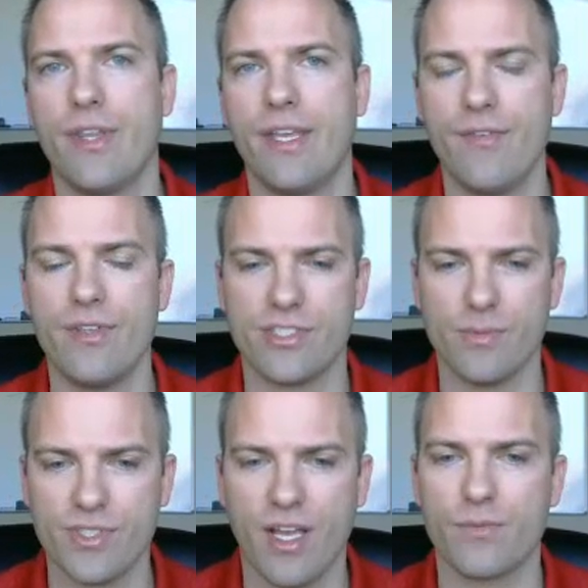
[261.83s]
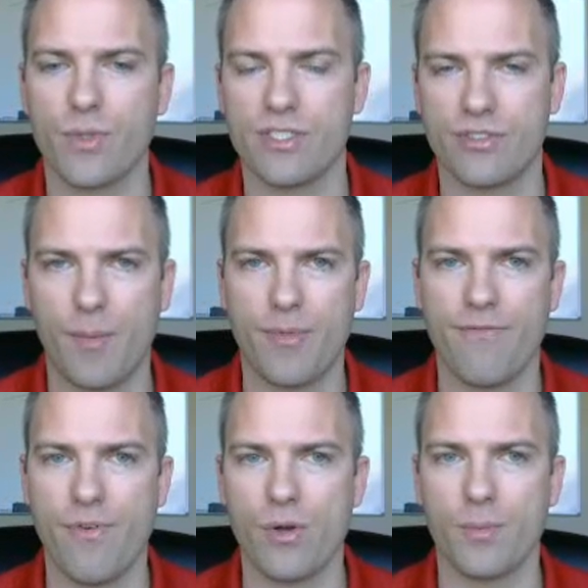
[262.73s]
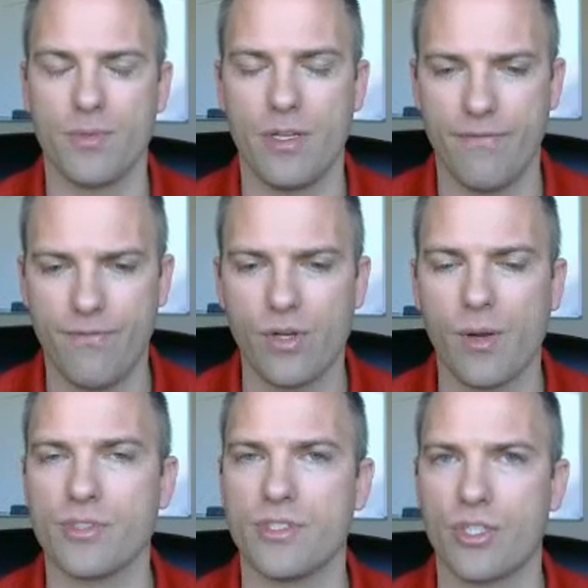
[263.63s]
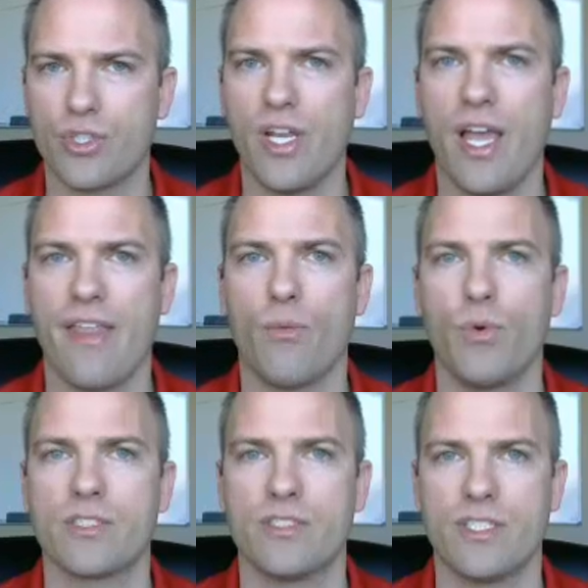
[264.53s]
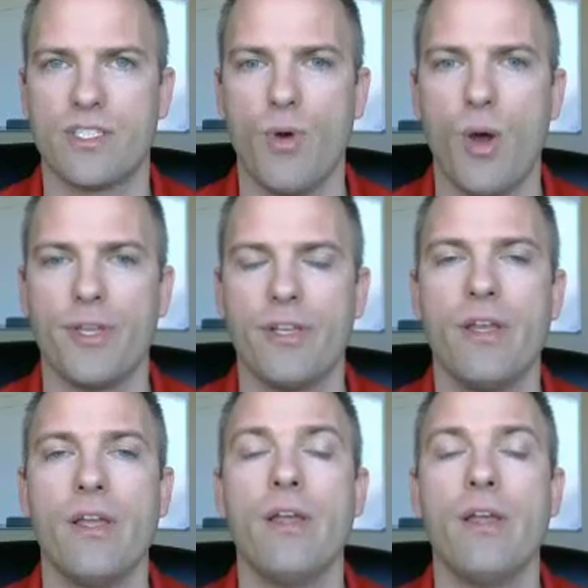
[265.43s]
They give you some software to scrape the phone numbers, and I'll show you how that works in just a moment.